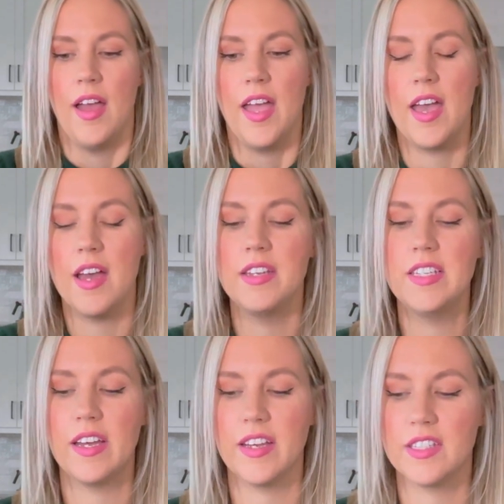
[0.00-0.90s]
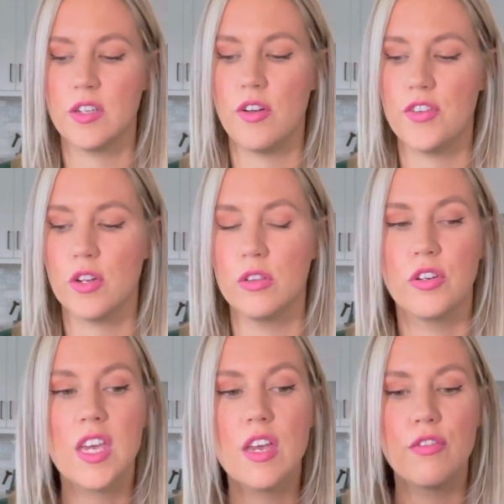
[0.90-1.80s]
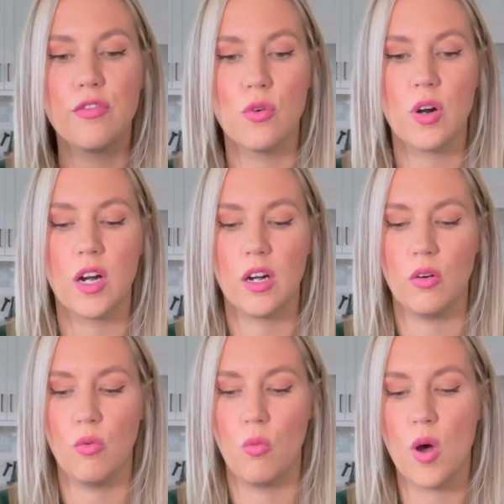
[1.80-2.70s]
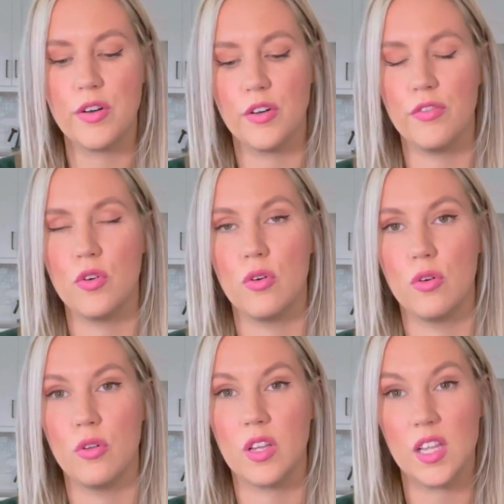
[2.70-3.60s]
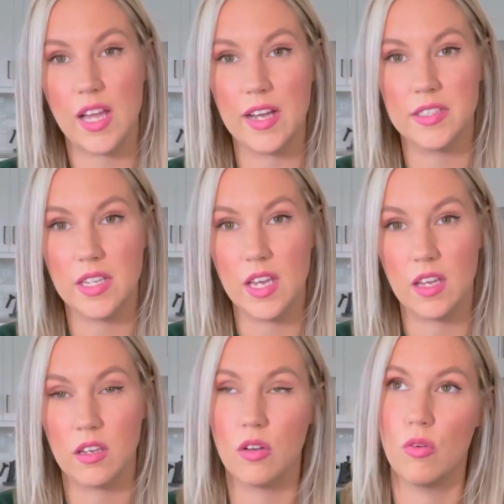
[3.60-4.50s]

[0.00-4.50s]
And so if you're looking for wonderful, classic,